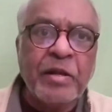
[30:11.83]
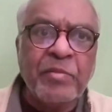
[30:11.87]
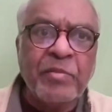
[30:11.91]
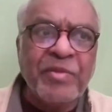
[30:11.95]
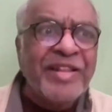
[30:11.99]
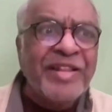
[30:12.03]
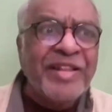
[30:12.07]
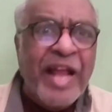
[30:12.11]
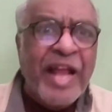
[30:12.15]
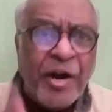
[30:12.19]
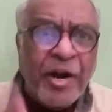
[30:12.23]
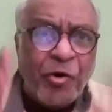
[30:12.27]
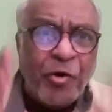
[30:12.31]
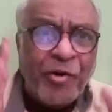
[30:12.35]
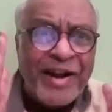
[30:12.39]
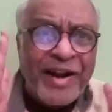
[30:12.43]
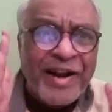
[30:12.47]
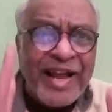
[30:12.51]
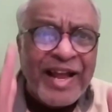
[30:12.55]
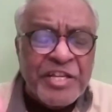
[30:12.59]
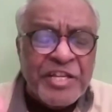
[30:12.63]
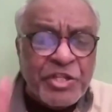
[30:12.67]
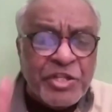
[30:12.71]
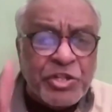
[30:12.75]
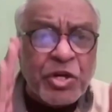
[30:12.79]
They don't
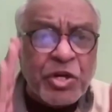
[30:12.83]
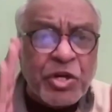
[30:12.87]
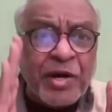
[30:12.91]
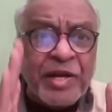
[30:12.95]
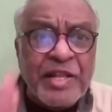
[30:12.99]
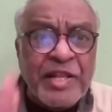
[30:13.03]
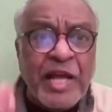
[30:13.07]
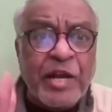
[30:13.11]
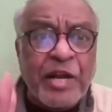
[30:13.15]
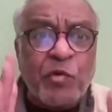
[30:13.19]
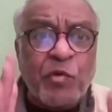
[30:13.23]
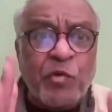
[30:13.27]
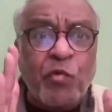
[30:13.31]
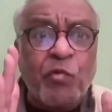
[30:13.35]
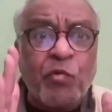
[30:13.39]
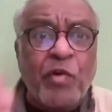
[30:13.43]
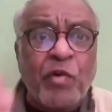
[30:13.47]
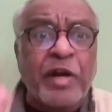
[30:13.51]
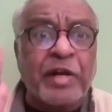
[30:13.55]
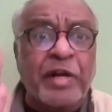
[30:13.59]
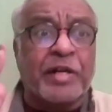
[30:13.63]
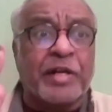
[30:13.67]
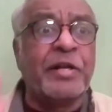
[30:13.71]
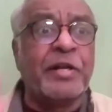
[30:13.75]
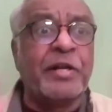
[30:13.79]
enjoy that
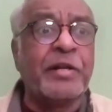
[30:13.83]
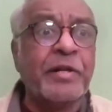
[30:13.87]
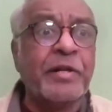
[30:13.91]
work.